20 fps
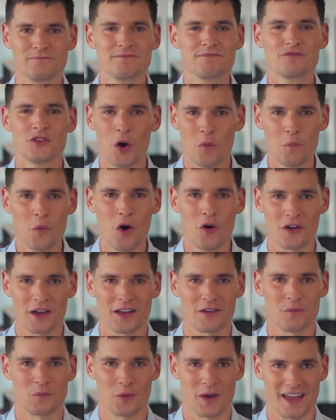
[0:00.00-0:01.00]
Don't worry,
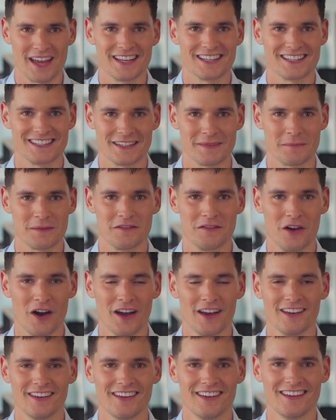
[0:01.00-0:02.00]
we're here to simplify
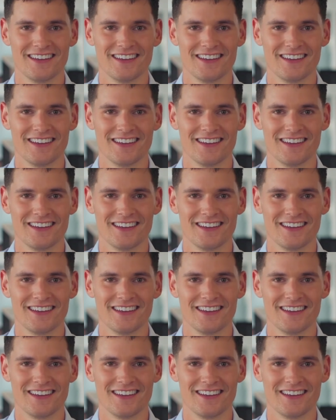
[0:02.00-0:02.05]
it.